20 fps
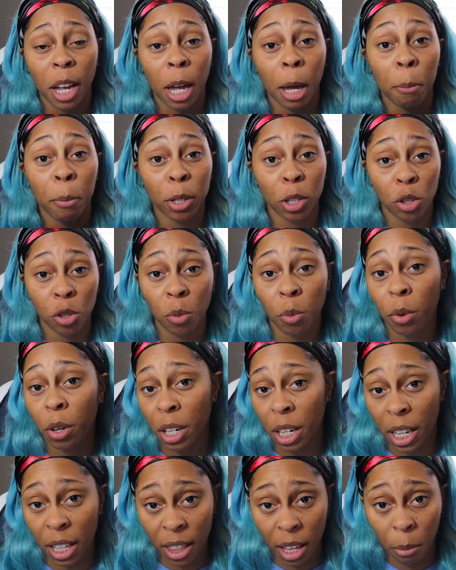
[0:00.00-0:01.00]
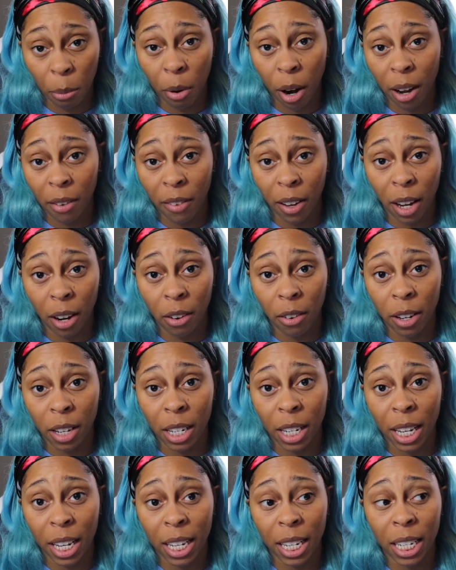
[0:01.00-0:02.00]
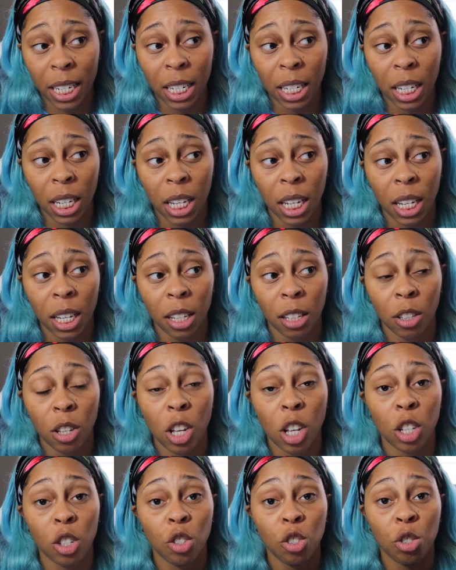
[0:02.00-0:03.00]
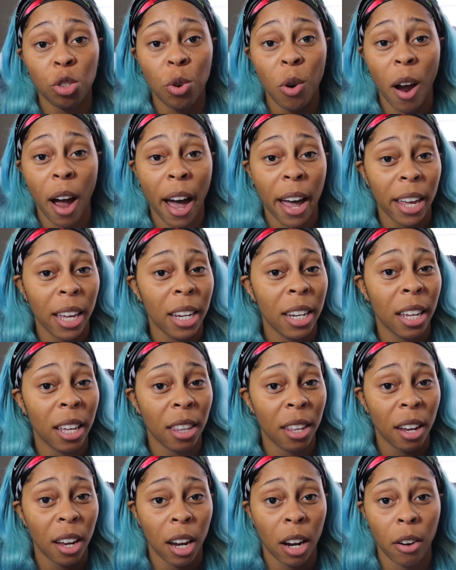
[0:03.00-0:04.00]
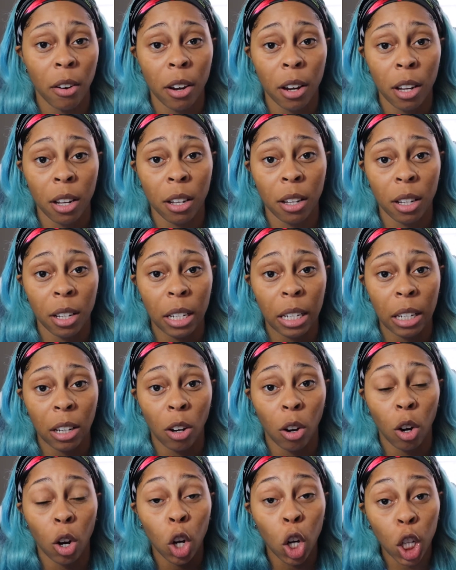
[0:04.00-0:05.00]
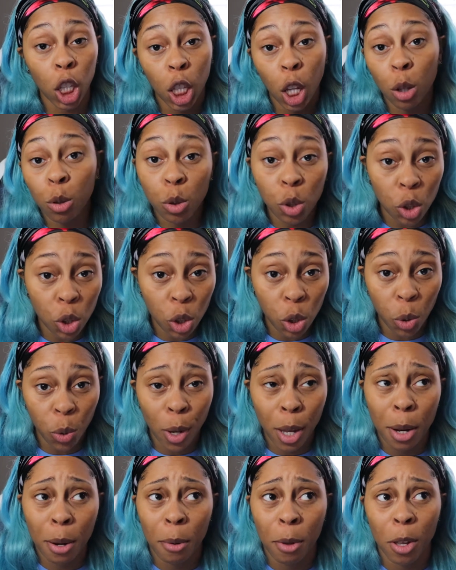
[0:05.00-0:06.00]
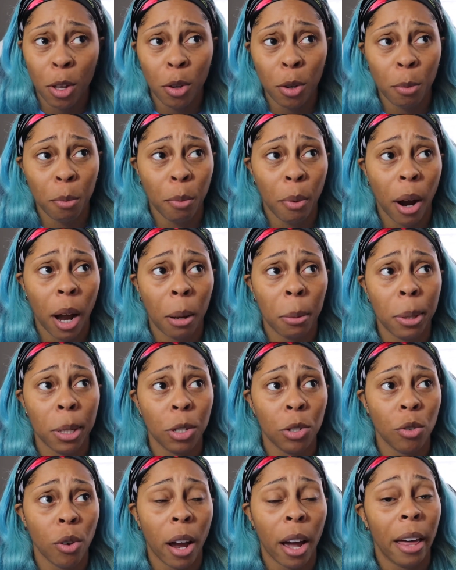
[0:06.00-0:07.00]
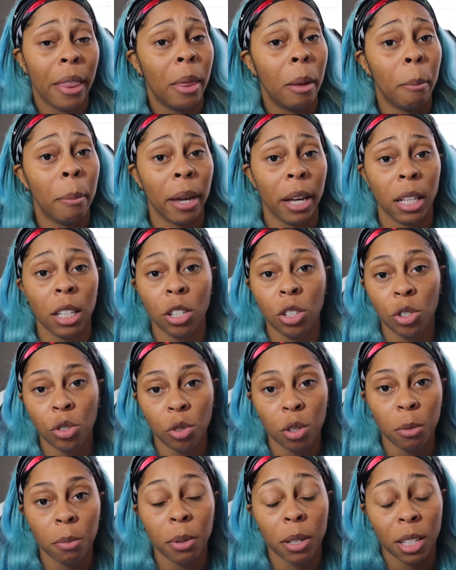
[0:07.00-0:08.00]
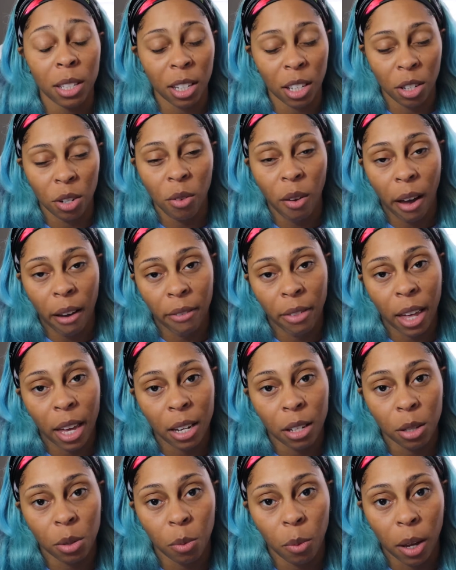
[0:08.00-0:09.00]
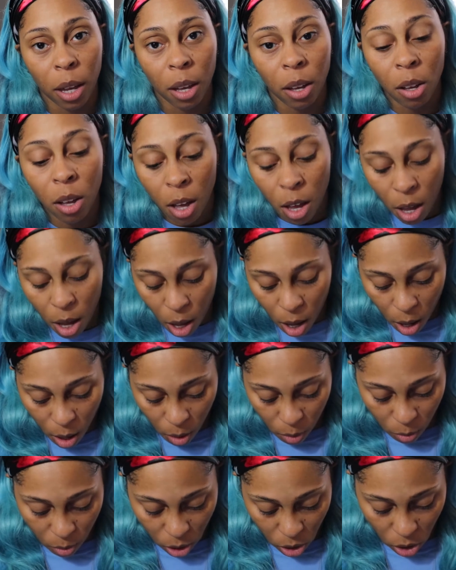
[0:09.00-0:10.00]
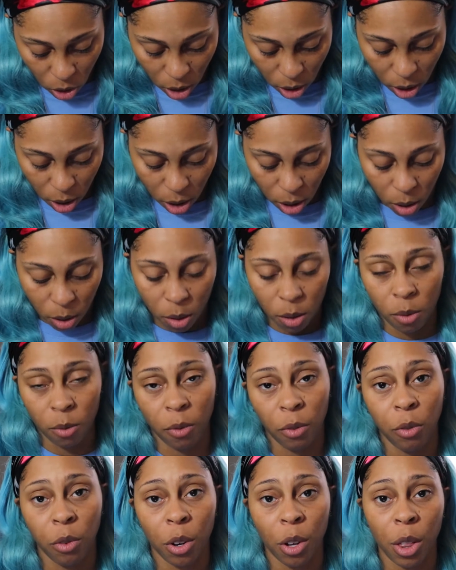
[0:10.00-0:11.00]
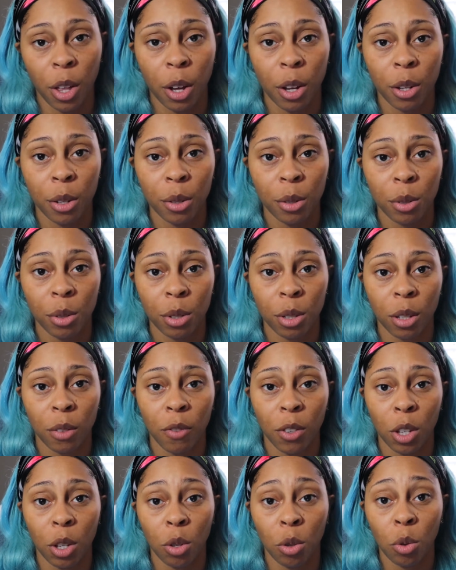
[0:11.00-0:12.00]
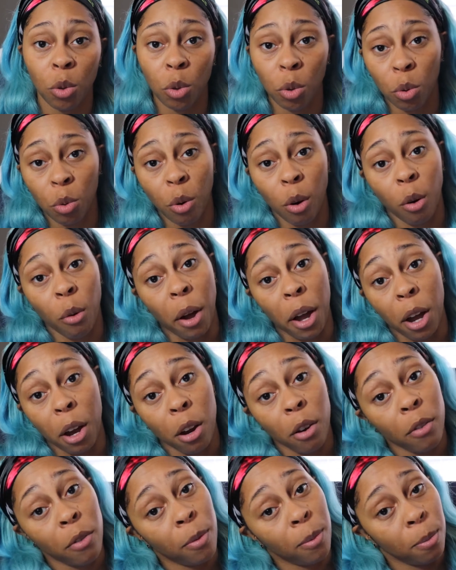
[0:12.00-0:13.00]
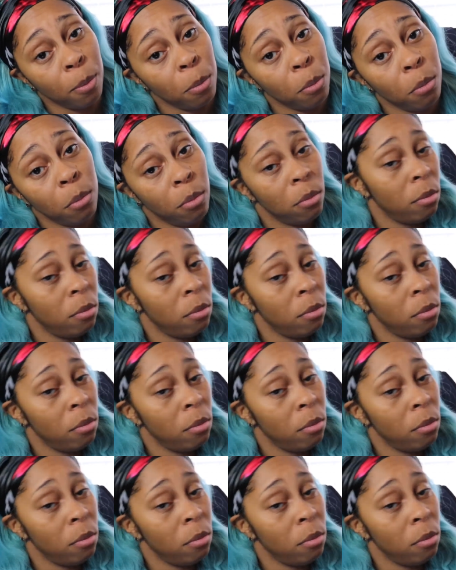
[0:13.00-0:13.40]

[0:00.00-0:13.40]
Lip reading: but you want to get that private area done, try another area close to it. You can probably try the belly strip, because they do have that as well, which is for those of you who grow hair from